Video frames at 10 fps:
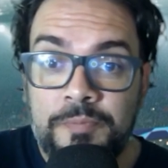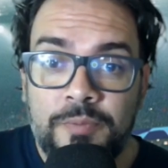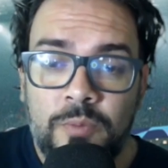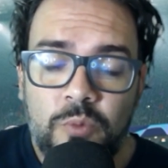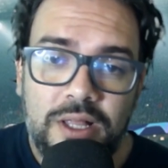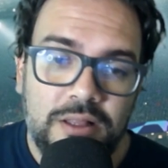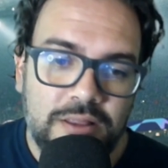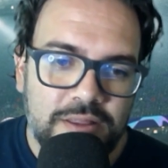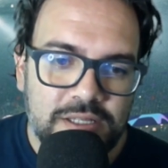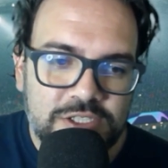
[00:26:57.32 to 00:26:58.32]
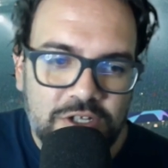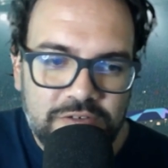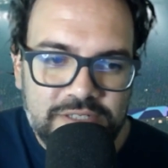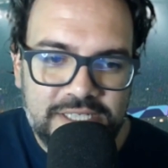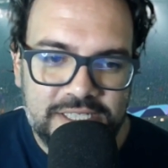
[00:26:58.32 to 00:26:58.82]
Well, the start of
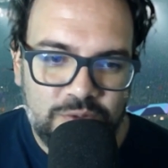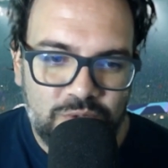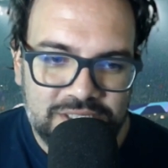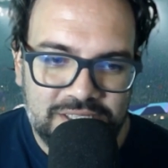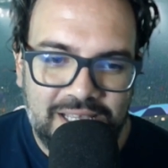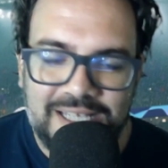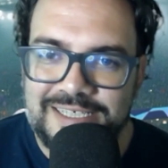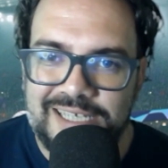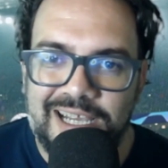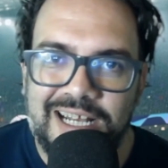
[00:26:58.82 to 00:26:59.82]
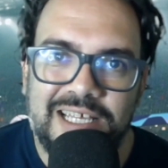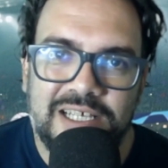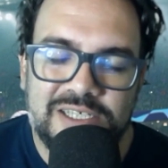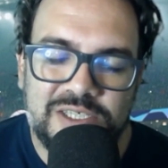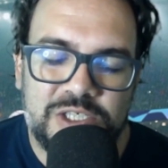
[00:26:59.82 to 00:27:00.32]
the season wasn't exactly
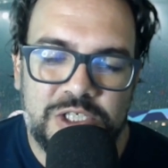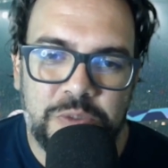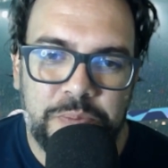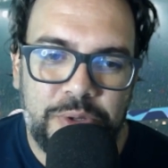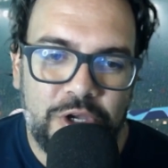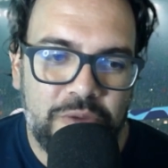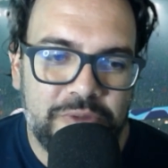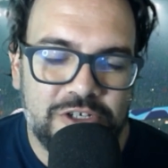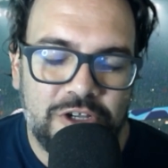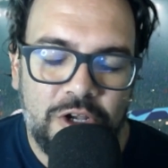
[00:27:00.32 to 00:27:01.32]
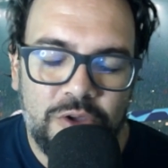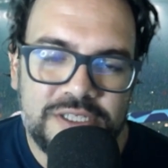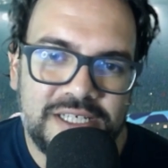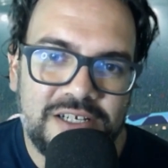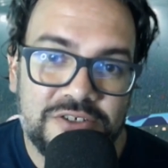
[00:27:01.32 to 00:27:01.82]
superb,
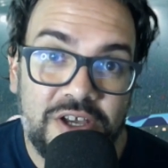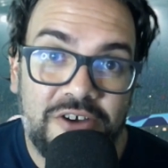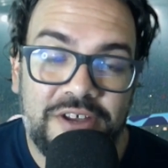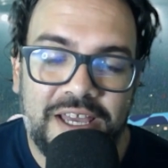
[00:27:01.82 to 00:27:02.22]
losing out on a